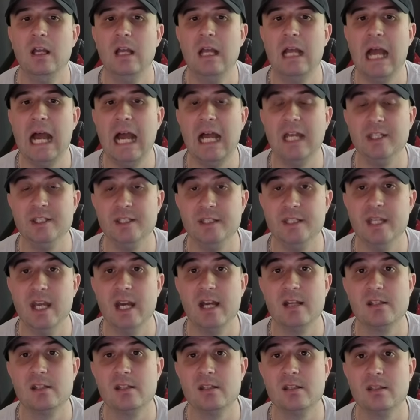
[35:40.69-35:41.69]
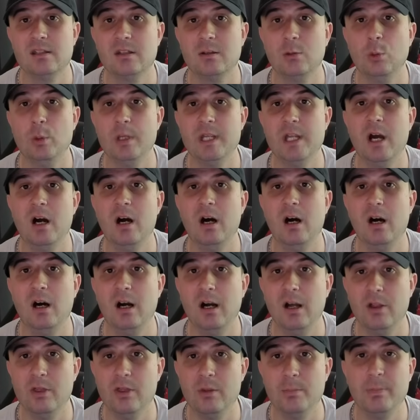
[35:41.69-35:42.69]
And yes, we are
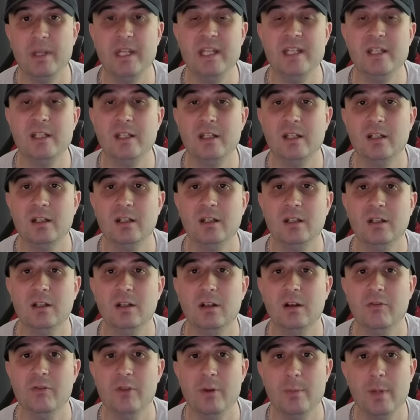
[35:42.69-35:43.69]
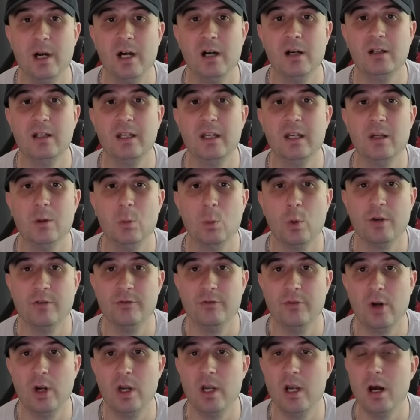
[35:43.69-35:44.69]
at the peak of the market. We're
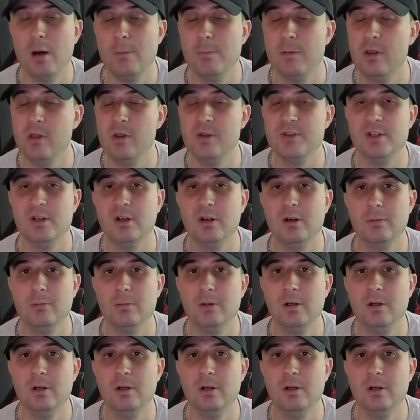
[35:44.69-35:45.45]
right up at the top.